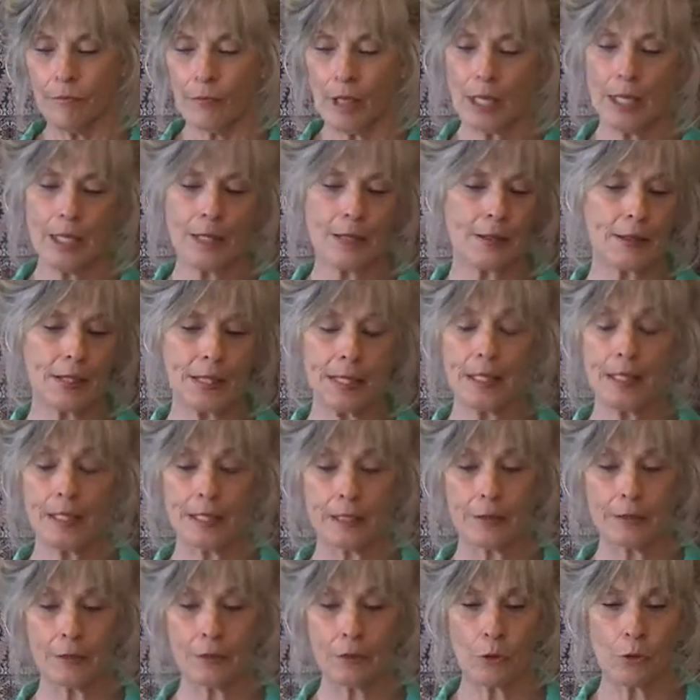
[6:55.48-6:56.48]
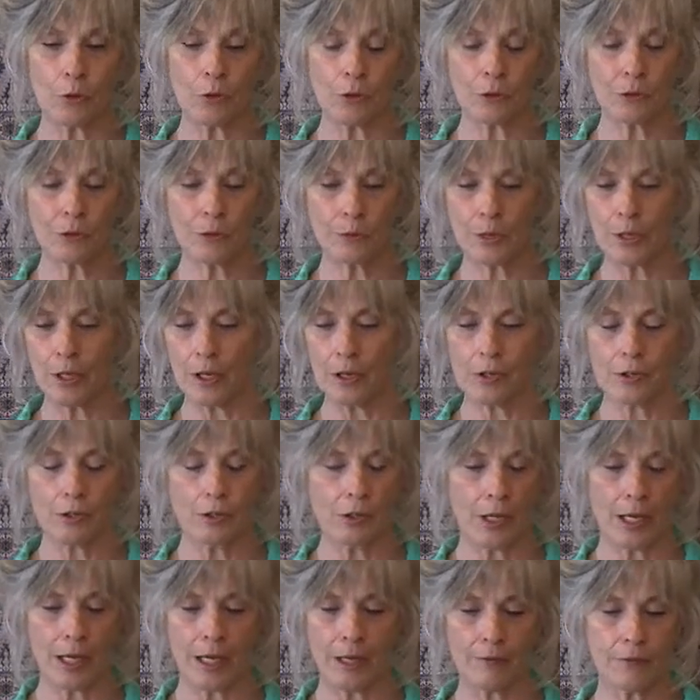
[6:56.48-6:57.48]
And then, of course, we also
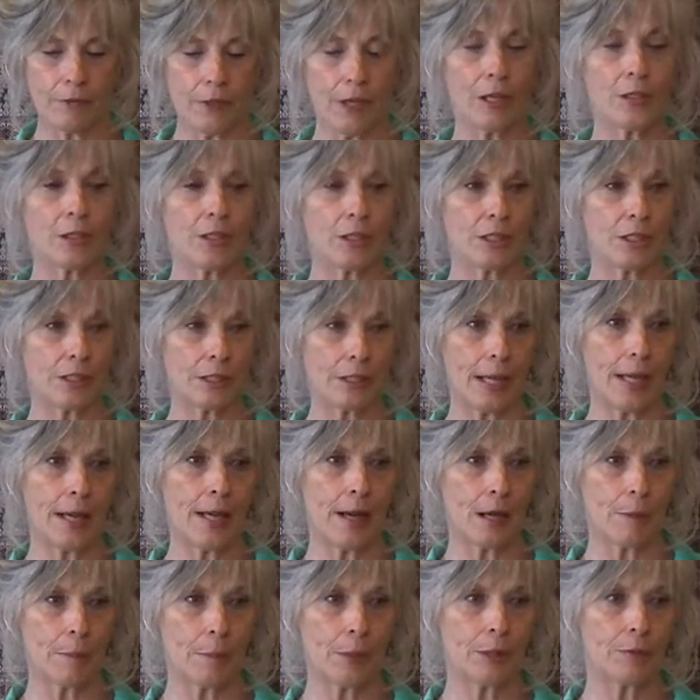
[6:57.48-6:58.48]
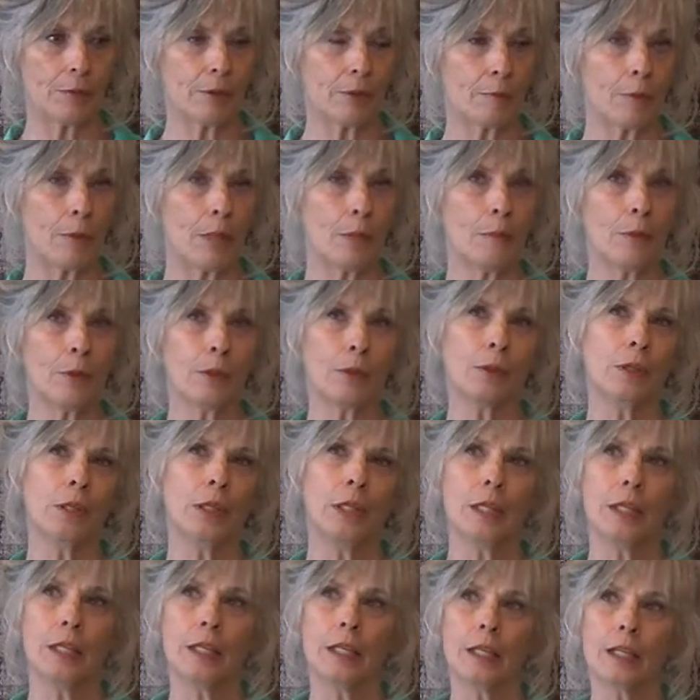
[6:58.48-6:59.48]
have not just that, but remember,
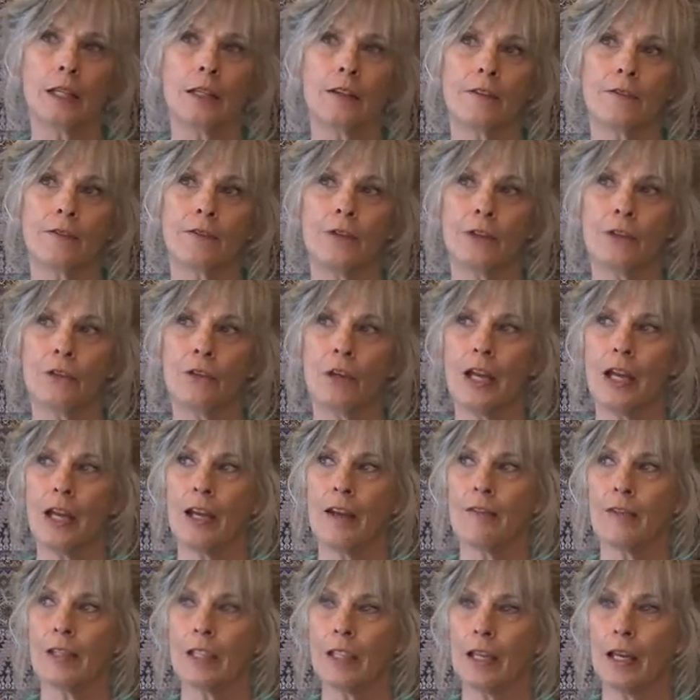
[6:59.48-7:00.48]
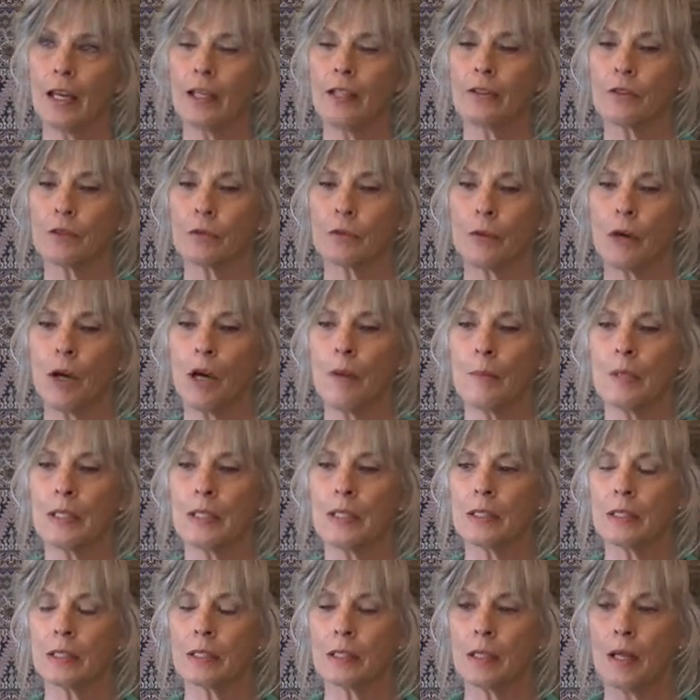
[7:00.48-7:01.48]
if you have any kind of
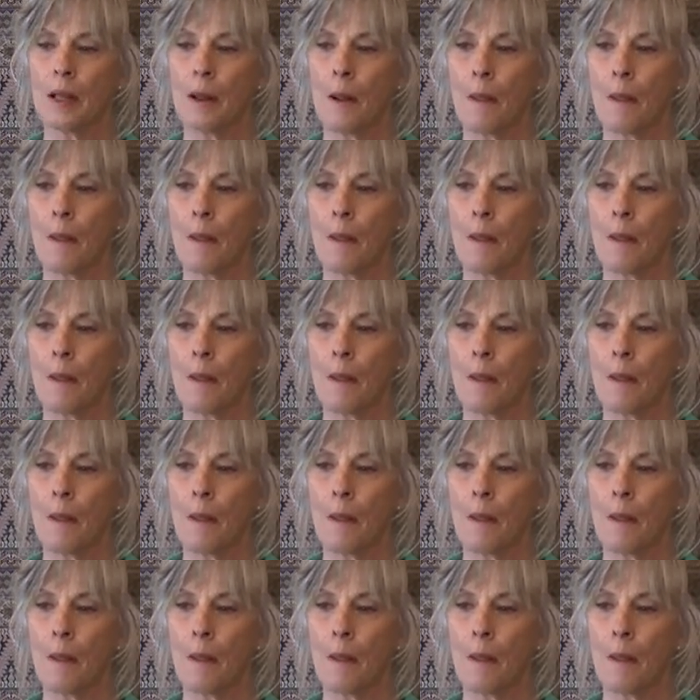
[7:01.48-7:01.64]
traumas,